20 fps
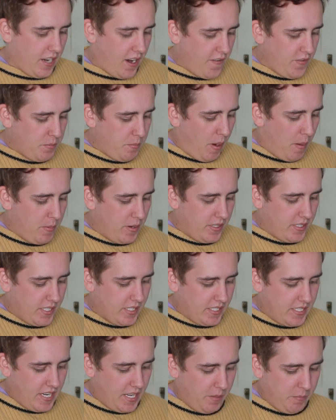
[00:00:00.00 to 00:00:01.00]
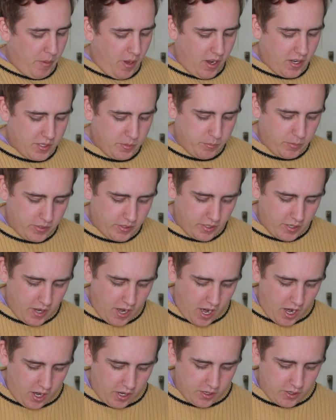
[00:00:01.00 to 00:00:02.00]
time to pop into this little box, but
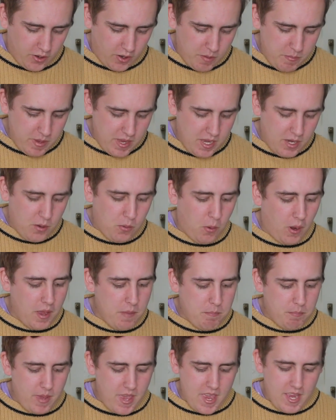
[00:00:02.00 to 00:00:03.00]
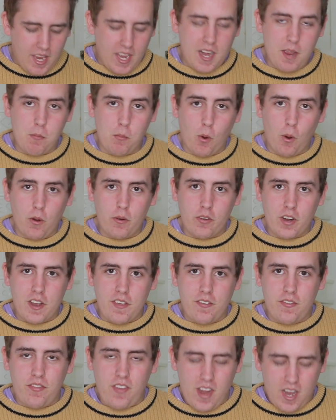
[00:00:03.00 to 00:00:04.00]
they're gonna be quite big and it won't
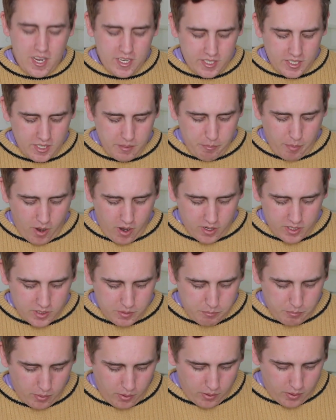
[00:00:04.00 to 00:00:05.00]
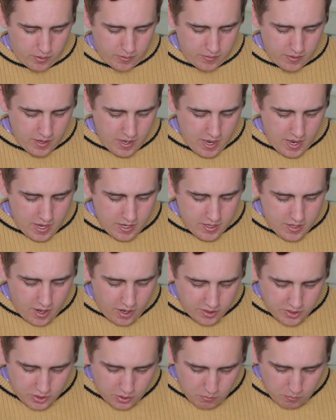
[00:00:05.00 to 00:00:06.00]
really fit into the box, but
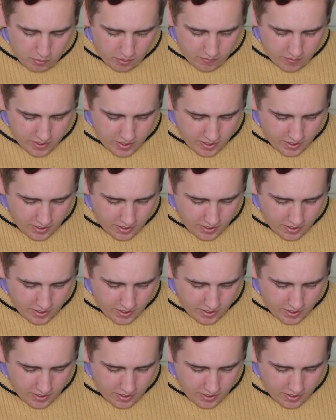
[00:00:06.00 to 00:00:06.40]
not to worry